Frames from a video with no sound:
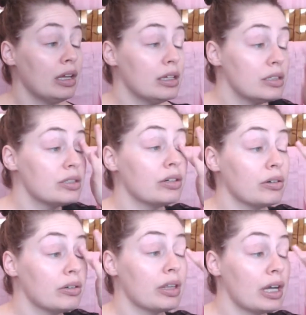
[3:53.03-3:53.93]

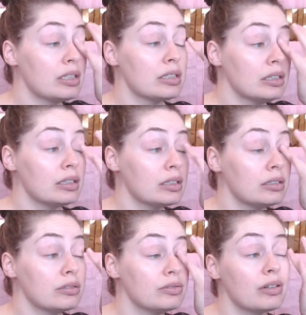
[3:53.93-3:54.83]
So that's a
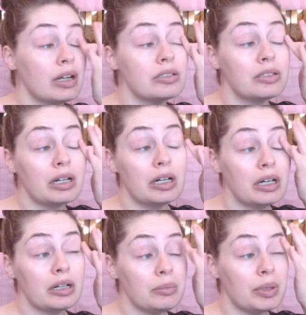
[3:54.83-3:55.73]
little
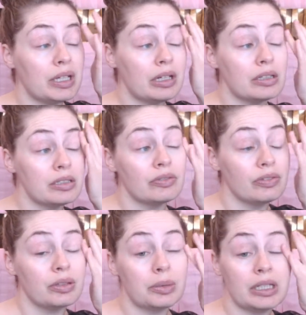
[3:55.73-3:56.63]
frustrating because the
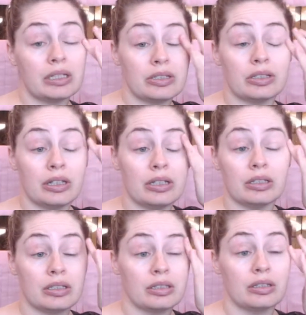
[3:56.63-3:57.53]
formulation
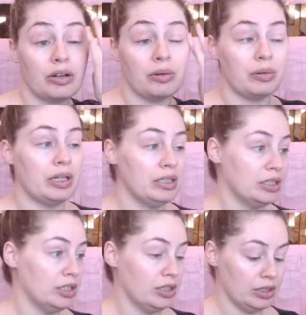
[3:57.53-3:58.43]
is quite
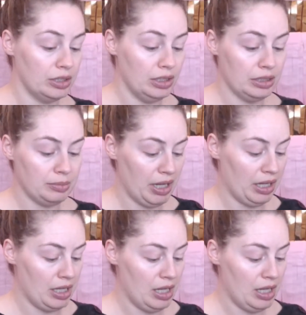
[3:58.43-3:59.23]
good in my